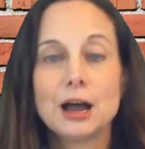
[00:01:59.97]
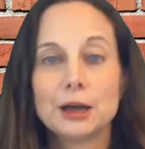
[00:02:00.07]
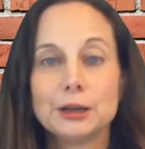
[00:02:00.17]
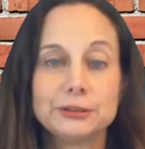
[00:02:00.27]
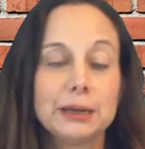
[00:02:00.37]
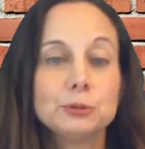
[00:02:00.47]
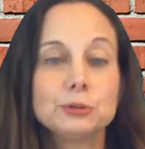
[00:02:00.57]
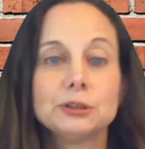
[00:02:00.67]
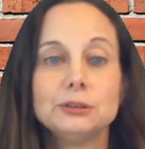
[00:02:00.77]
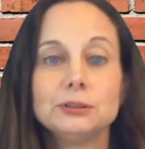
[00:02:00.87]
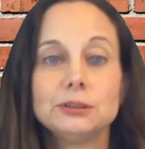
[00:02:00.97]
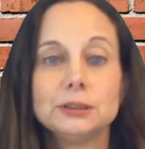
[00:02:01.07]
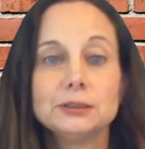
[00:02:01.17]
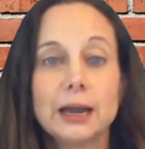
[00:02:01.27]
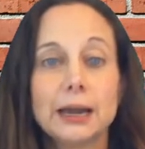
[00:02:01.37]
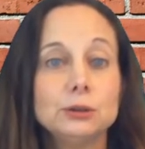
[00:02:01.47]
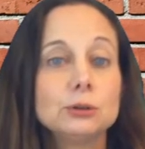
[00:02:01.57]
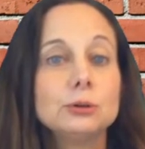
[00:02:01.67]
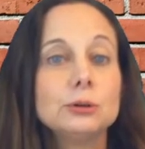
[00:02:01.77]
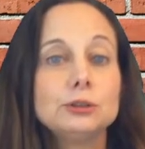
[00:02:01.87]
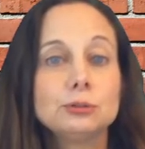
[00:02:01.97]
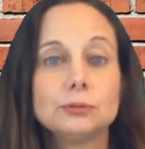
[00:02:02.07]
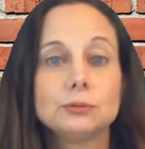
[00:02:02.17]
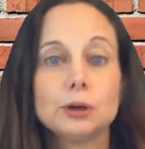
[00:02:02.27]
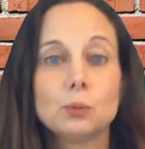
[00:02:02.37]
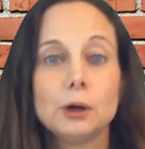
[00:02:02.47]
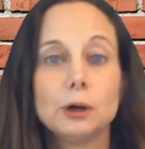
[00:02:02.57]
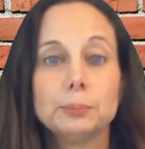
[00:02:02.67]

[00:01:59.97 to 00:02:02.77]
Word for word: A sample sentence is, I don't know history very well,